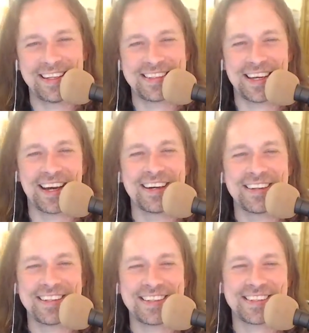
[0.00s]
it's
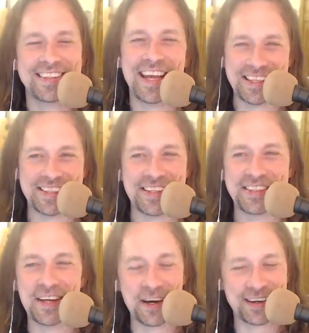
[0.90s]
hard to sketch in the
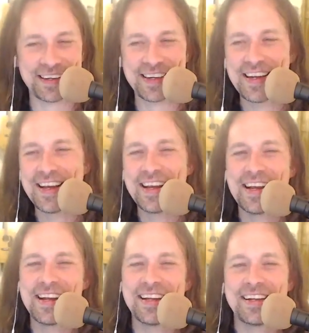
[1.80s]
dark.
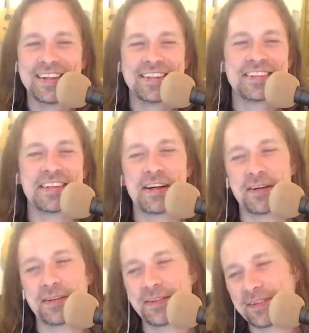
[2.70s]

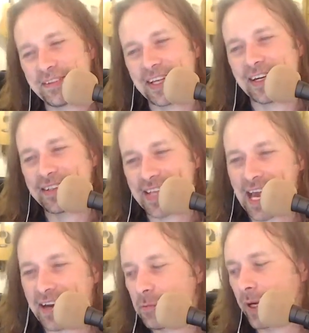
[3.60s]
So there's
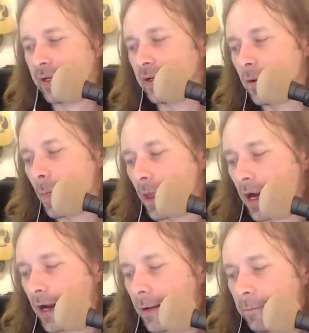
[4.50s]
that. But
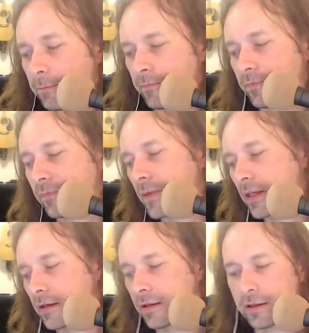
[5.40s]
um,
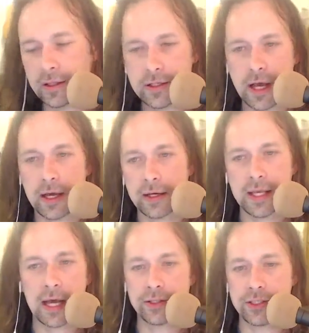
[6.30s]
uh,
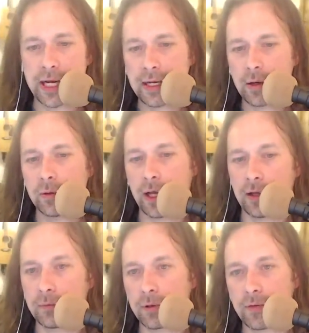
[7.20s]
yeah, Jenny
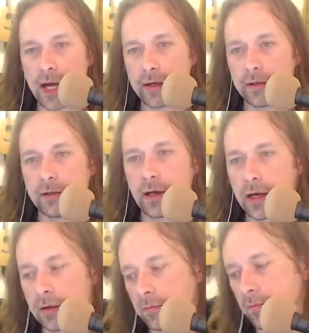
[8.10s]
Odell provided
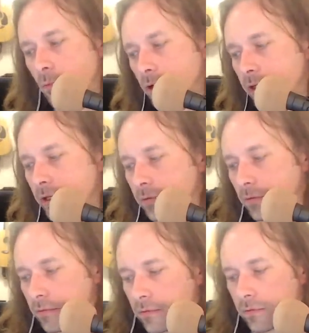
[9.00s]
um, one of the
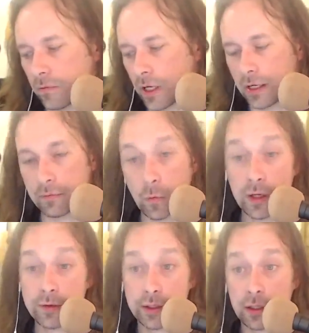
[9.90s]
um,
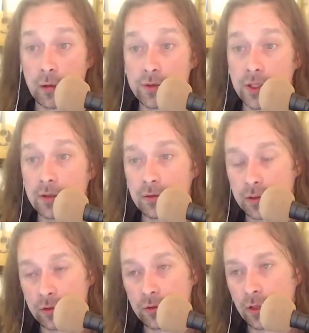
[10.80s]
one of the closing
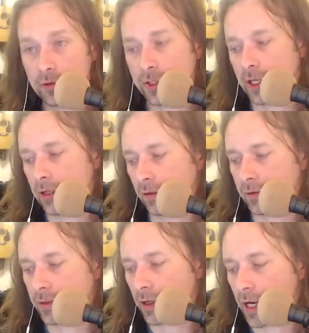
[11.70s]
two closing
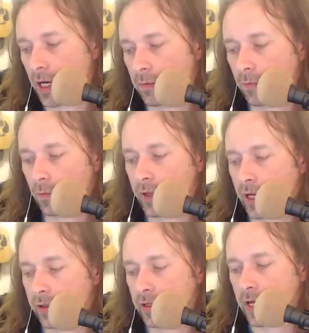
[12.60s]
keynotes um,
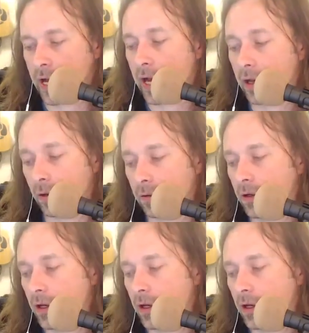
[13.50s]
that at EYEO,